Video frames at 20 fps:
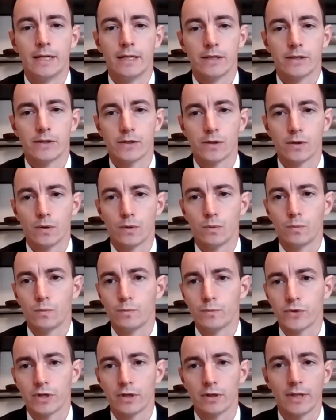So
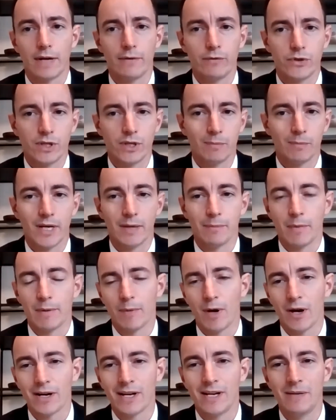sort of leveraging my
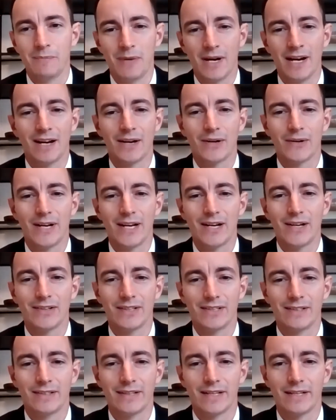marketing background
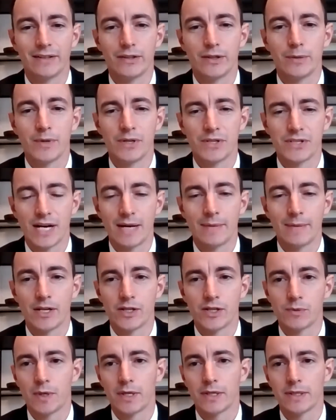and a little bit of time that I'd
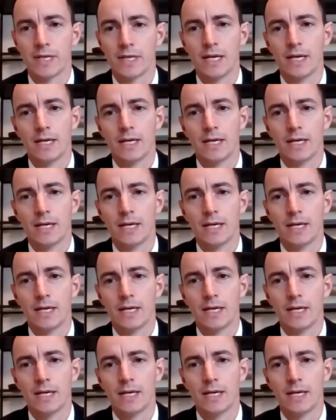spent